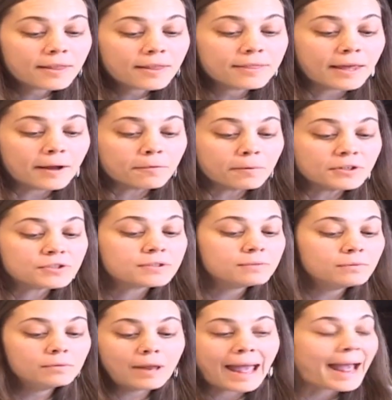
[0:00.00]
that we
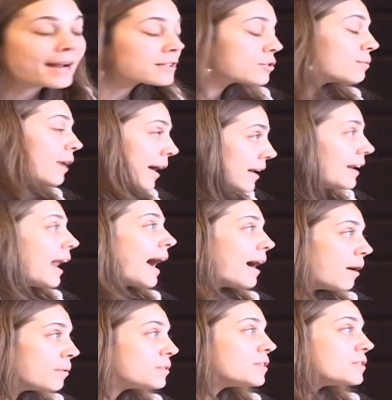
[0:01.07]
act right
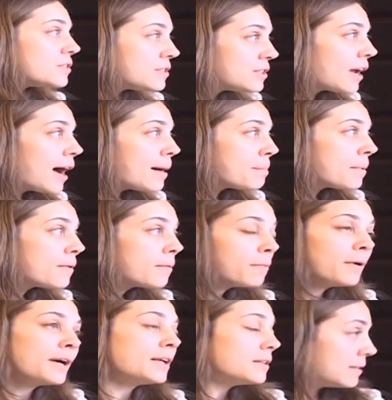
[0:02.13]
now to stop
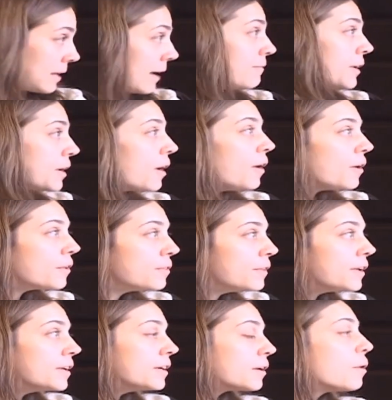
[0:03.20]
what David called
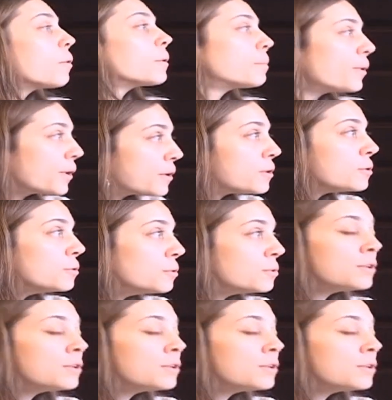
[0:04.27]
the corporate coup,